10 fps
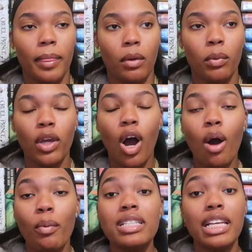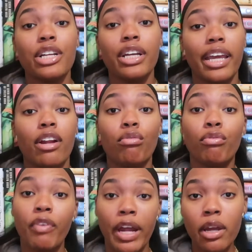we always either get
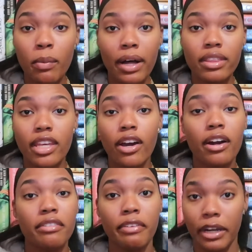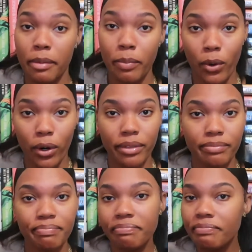very wealthy or very poor.
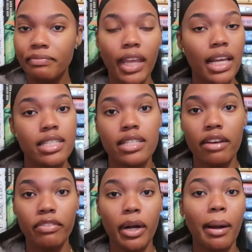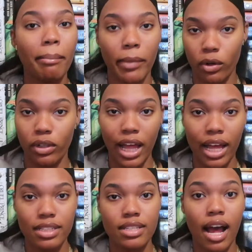It's never middle
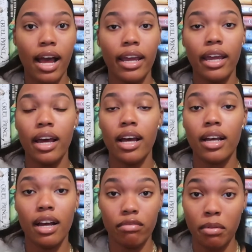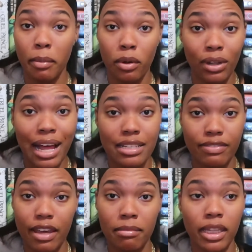class. I come from a middle class
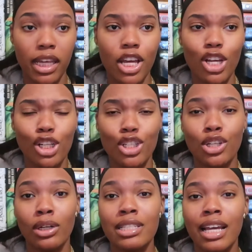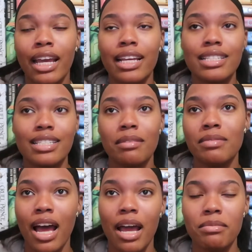family, so it's like
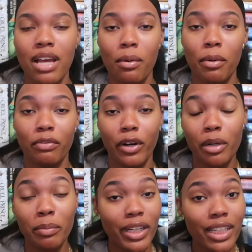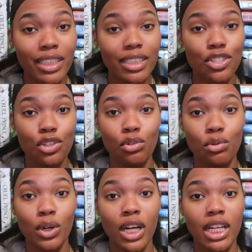sometimes I would prefer a book
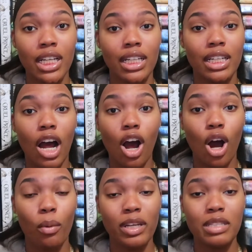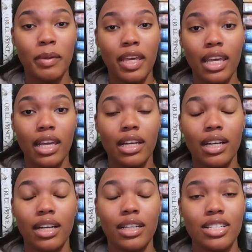to not always be
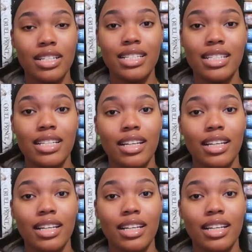just,